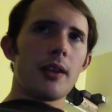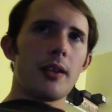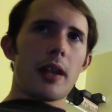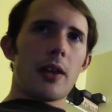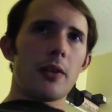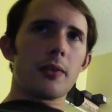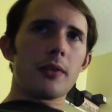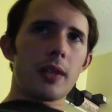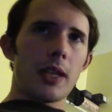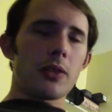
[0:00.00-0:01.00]
Now,
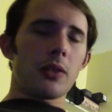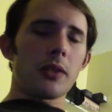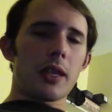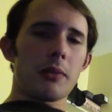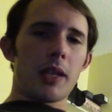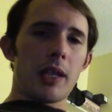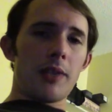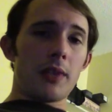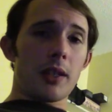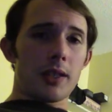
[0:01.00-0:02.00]
he told Adam and
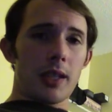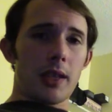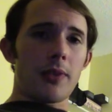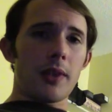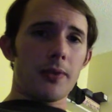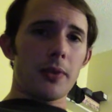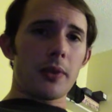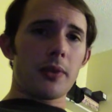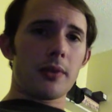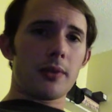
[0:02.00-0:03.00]
Eve not to eat of that
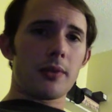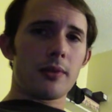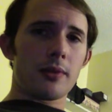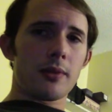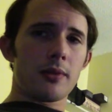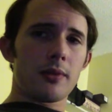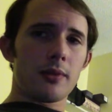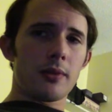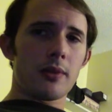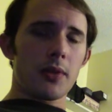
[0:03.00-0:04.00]
fruit,
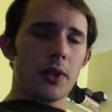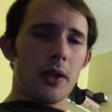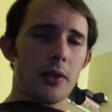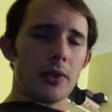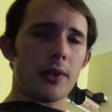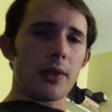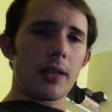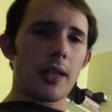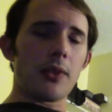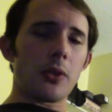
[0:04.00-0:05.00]
the knowledge of good and
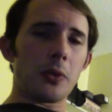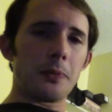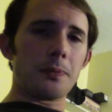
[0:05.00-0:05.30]
evil.